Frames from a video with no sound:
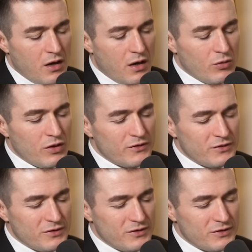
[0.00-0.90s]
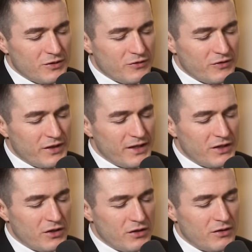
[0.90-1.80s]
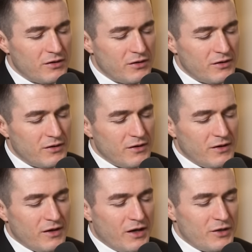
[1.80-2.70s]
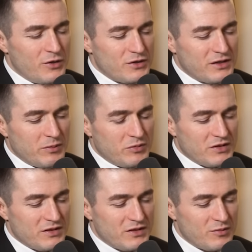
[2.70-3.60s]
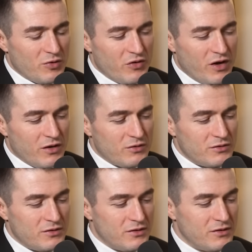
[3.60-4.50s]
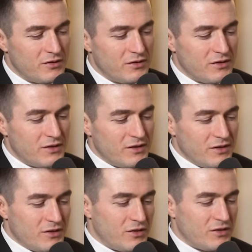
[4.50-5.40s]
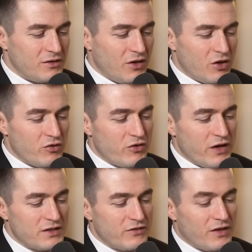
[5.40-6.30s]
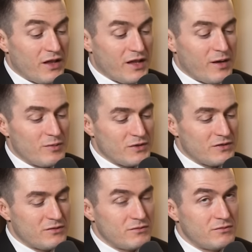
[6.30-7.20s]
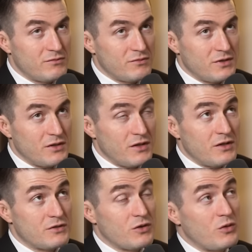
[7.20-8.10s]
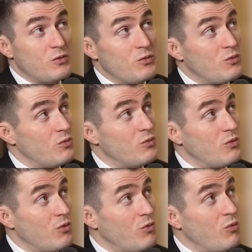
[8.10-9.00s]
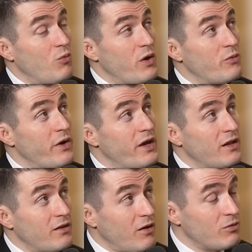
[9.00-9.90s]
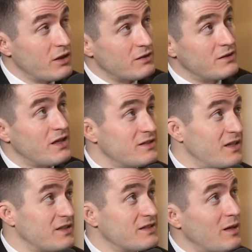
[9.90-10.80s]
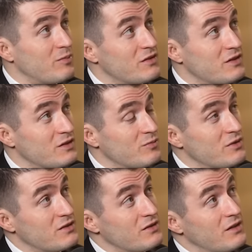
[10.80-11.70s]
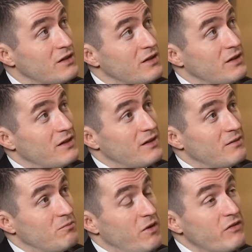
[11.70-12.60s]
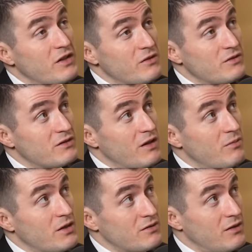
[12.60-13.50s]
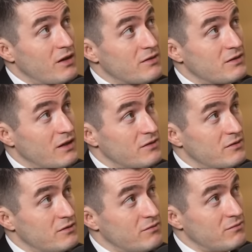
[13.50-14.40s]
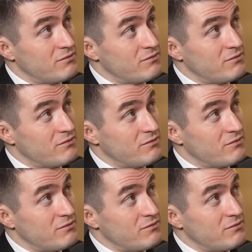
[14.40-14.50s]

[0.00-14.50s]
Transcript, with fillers: I would love to sort of linger on your skepticism around uh, autoregressive LLMs. So, one way I, I would like to test that skepticism is everything you say makes a lot of sense.